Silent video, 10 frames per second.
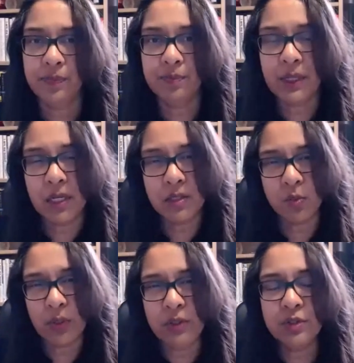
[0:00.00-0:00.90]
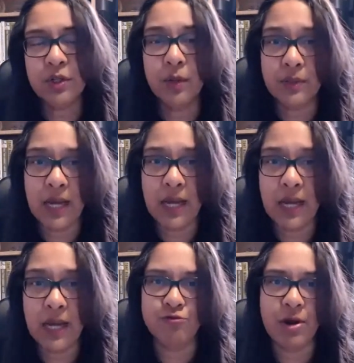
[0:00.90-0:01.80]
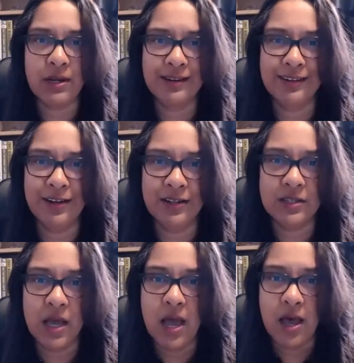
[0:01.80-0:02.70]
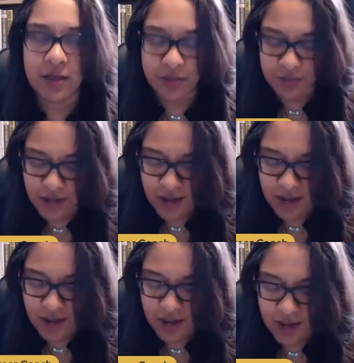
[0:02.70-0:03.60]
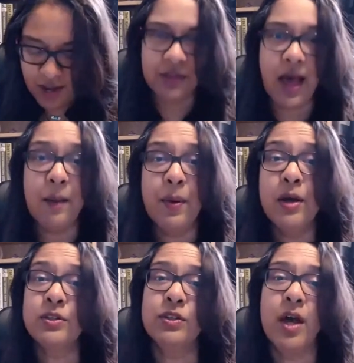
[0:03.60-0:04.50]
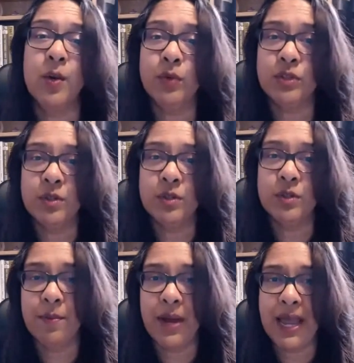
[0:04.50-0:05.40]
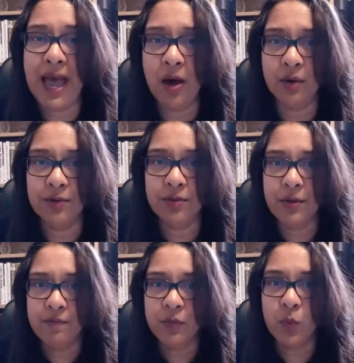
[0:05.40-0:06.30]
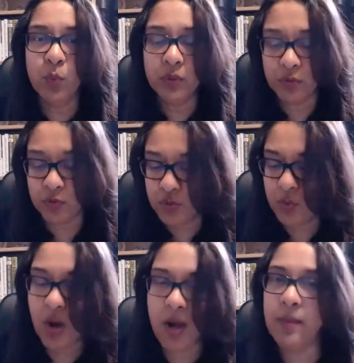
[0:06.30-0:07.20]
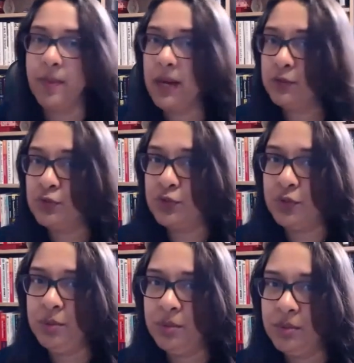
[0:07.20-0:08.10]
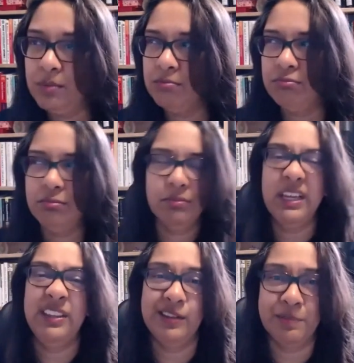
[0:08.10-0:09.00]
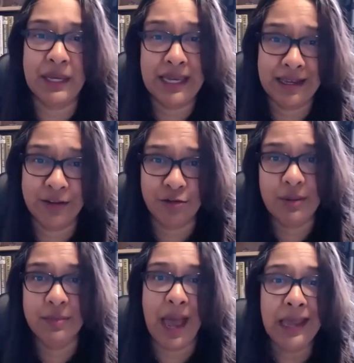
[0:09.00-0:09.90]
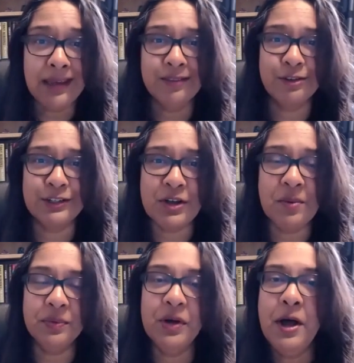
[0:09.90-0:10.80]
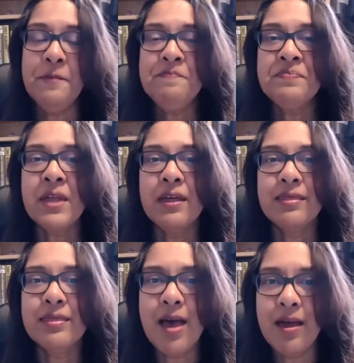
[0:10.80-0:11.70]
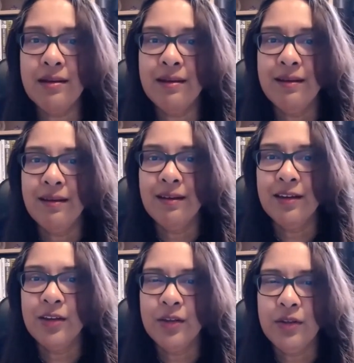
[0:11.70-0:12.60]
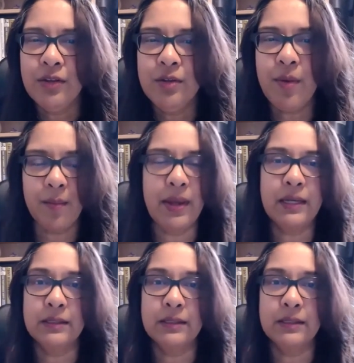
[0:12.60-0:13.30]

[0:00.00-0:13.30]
Because when you slow down to that and recognize that actually that person that I want to be for my health wouldn't do what I'm about to do, eat the big cream cake, for example, then you might make a